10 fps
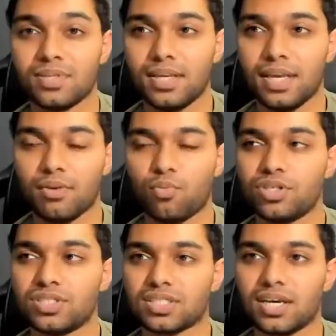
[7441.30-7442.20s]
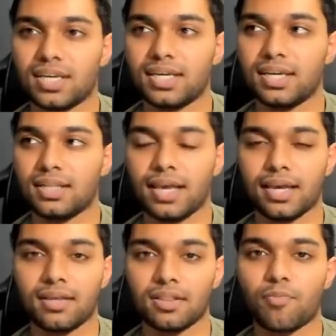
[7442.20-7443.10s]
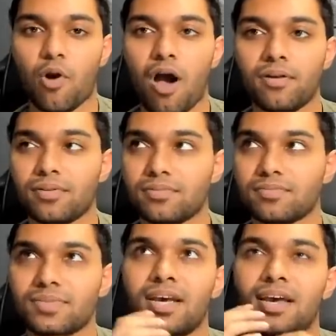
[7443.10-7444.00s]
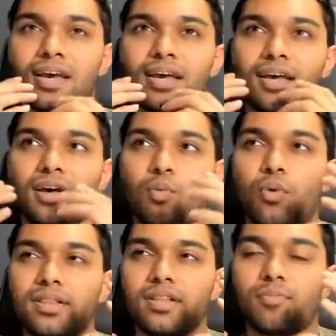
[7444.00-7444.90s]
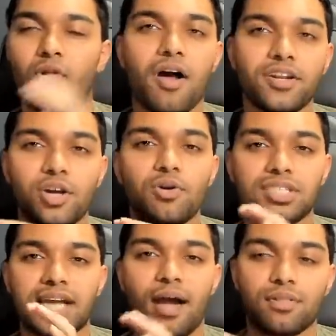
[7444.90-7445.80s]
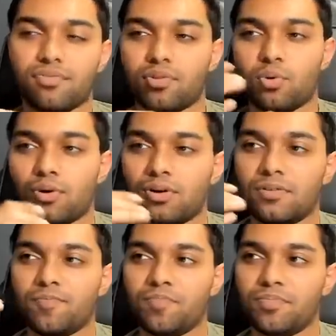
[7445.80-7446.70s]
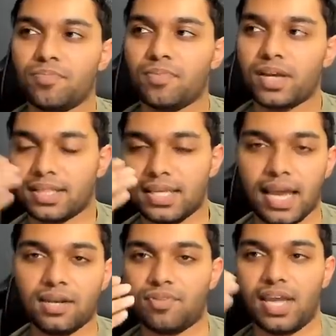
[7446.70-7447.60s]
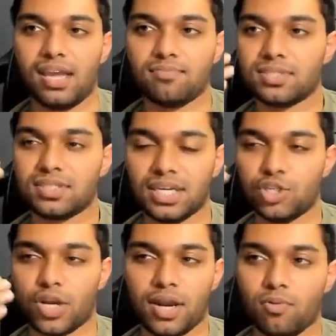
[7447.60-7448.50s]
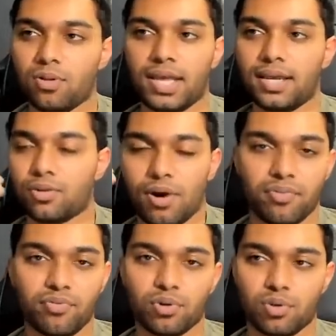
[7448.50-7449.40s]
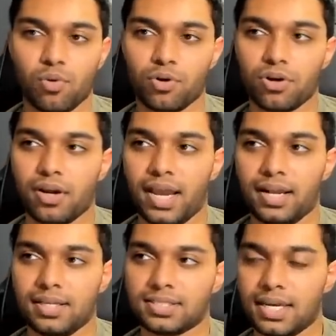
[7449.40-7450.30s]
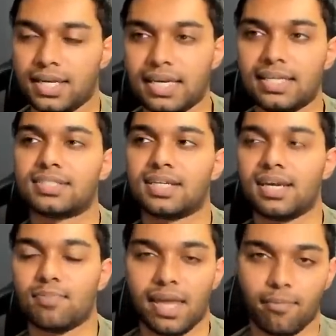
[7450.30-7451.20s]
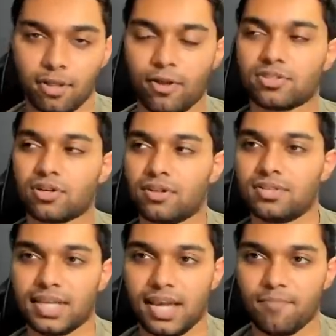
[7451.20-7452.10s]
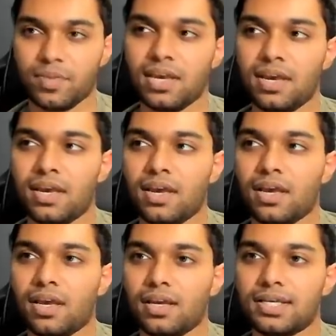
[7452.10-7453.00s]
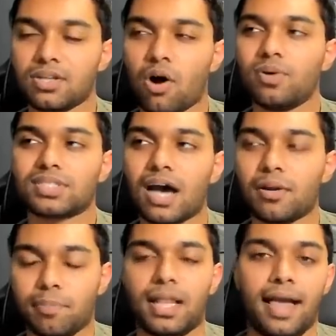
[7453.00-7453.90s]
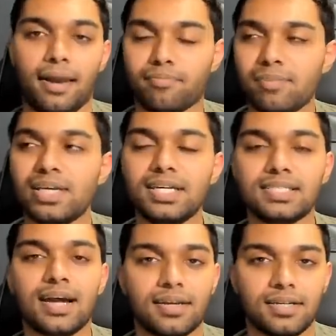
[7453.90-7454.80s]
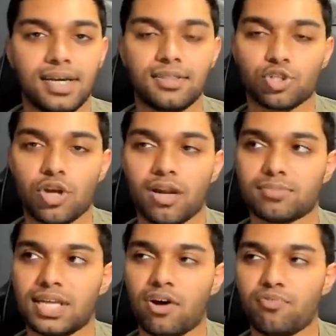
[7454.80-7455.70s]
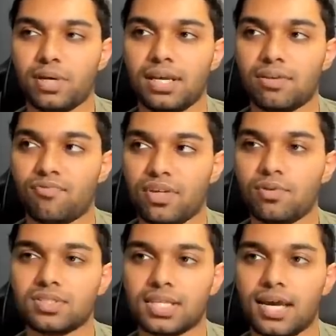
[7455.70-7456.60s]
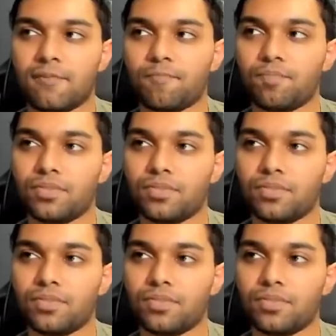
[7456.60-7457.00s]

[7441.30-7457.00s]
It was he like LeBron when LeBron goes down the floor at the end of games in general, like throughout a fourth quarter, and it's like he needs to keep the game close or close a game. He's always got a plan. Maybe he's not going to take the shot himself, but it feels like